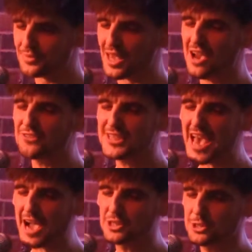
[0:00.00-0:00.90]
I've
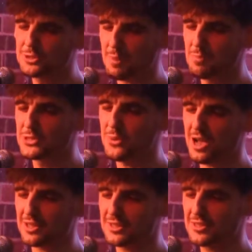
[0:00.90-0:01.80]
tagged you, Tunbridge
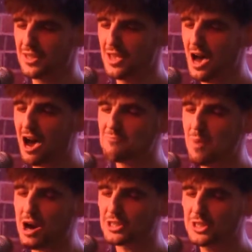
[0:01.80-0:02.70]
Wells. I've
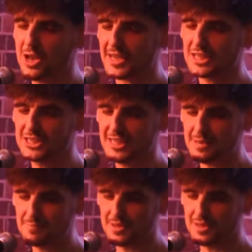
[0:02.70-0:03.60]
marked you like a
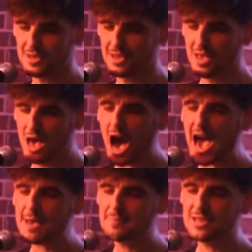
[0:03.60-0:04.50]
sheep.
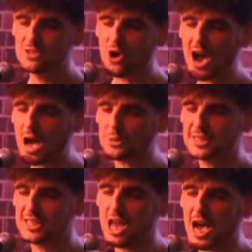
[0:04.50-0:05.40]
I am in your house
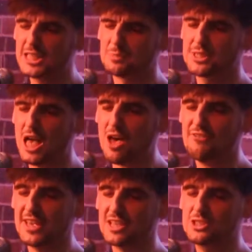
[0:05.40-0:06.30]
at night
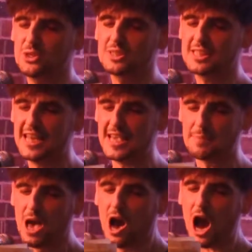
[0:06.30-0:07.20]
observing as you
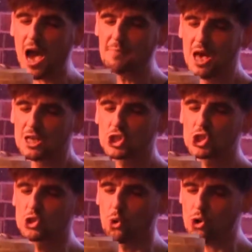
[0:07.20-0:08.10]
sleep. I'm
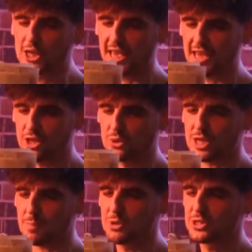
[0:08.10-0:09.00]
stalking you,
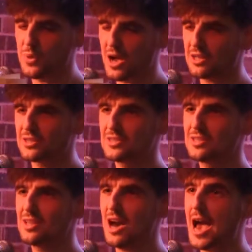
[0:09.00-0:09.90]
Tunbridge Wells.
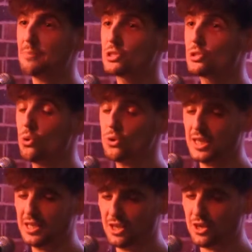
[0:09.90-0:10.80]
I am
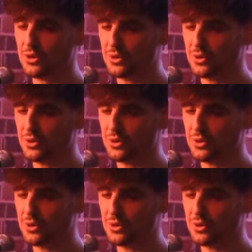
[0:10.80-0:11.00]
stalking you.